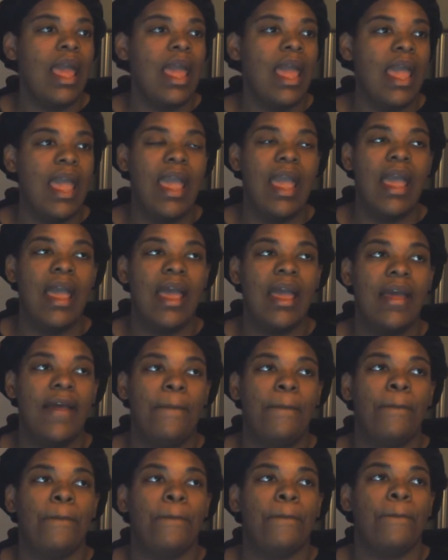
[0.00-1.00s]

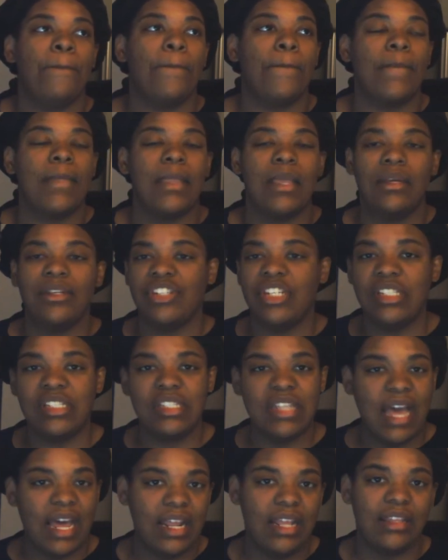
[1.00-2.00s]
and she's
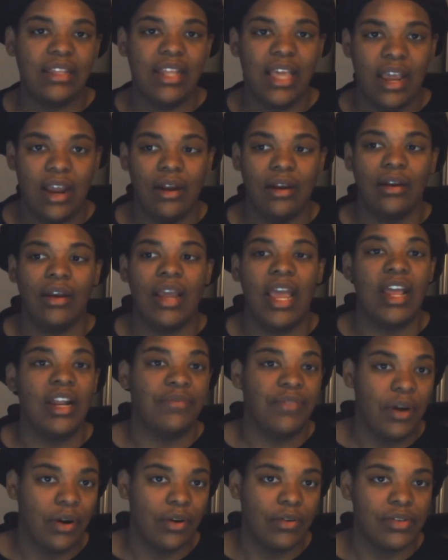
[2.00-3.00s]
not in there
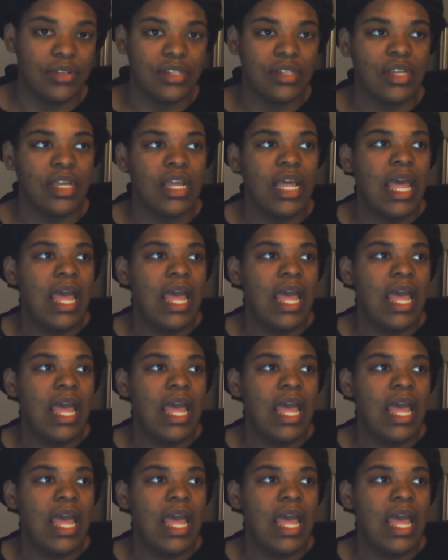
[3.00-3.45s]
at first.